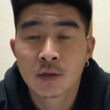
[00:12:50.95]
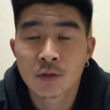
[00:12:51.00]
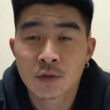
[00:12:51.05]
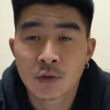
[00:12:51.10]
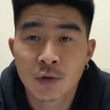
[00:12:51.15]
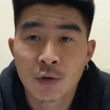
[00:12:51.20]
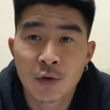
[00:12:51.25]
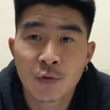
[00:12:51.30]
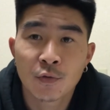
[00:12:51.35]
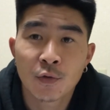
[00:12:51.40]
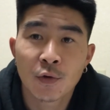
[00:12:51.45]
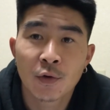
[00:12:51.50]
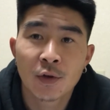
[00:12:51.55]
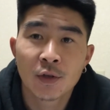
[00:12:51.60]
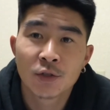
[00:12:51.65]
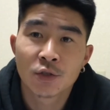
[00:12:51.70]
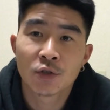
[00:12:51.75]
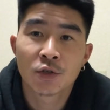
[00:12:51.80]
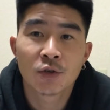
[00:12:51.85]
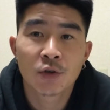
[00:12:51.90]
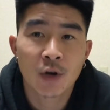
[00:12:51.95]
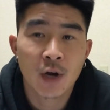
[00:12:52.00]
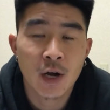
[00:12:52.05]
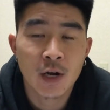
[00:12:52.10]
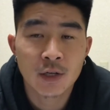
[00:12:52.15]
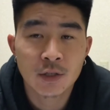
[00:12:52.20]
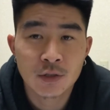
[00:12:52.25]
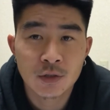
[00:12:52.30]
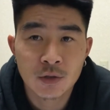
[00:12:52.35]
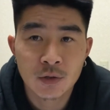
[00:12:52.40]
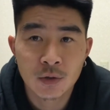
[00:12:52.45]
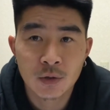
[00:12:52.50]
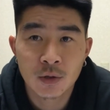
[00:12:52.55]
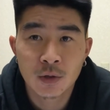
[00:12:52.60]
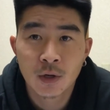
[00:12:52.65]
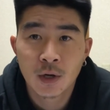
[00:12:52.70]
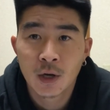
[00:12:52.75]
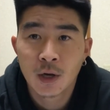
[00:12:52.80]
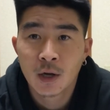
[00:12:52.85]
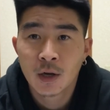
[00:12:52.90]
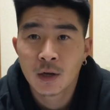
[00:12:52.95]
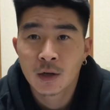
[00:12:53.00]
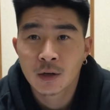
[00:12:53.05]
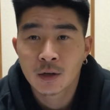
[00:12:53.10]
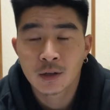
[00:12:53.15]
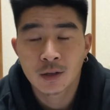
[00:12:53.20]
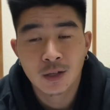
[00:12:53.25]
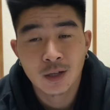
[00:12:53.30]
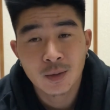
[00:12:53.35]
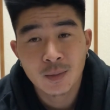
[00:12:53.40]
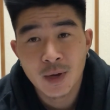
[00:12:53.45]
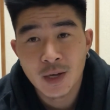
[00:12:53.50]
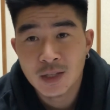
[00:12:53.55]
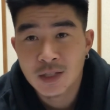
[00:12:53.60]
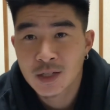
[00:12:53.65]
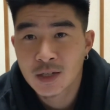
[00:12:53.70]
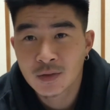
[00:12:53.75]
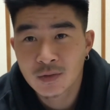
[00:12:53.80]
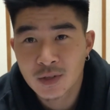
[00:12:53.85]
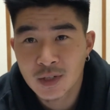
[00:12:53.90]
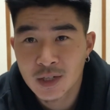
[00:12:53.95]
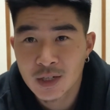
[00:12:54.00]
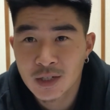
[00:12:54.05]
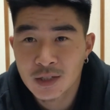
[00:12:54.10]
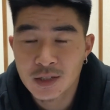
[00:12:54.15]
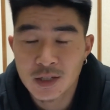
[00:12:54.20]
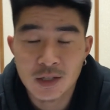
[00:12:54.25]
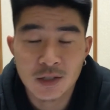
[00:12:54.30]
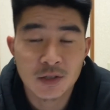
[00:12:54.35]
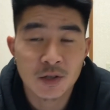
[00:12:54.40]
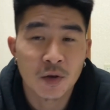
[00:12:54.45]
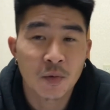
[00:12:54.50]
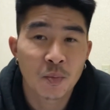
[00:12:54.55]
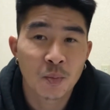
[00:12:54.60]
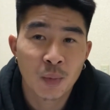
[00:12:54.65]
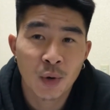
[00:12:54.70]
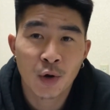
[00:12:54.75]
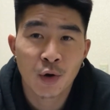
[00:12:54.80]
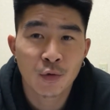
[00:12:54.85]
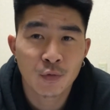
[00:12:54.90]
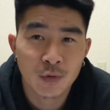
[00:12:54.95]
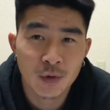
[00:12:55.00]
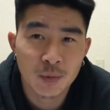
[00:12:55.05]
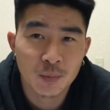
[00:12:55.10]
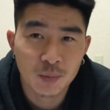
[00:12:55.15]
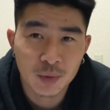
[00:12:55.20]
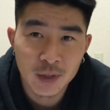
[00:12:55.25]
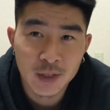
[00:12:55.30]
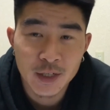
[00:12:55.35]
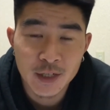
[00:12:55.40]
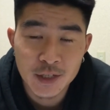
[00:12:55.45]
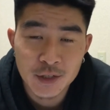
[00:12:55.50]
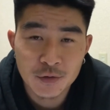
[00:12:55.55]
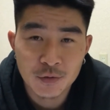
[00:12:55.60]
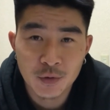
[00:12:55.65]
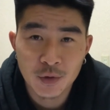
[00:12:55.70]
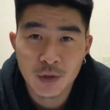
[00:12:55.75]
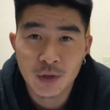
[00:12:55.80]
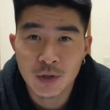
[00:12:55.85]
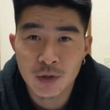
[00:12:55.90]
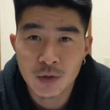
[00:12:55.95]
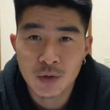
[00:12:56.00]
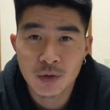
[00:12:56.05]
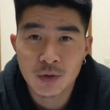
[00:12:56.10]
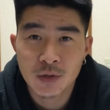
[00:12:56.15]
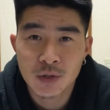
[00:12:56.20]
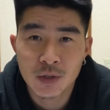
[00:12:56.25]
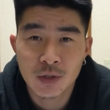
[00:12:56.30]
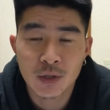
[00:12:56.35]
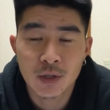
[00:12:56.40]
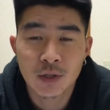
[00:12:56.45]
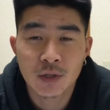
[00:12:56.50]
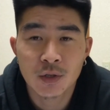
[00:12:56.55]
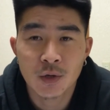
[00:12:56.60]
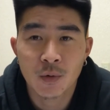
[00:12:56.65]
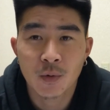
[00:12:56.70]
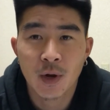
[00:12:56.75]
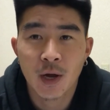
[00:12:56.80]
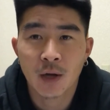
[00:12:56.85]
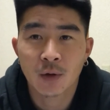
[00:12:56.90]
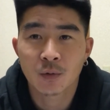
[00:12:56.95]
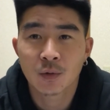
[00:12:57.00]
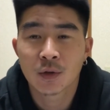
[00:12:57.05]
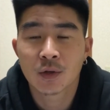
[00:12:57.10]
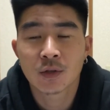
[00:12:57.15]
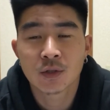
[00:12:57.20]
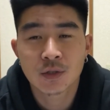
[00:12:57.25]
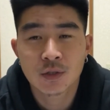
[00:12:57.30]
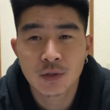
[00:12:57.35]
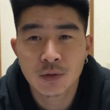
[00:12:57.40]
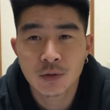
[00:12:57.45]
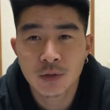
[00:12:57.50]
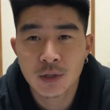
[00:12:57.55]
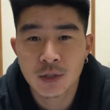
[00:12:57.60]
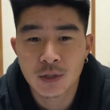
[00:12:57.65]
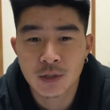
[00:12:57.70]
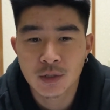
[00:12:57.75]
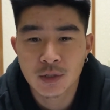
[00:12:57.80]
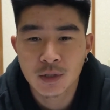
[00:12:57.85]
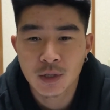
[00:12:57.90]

So if you're in junior high school, club activities is the perfect place for you to interact with your students.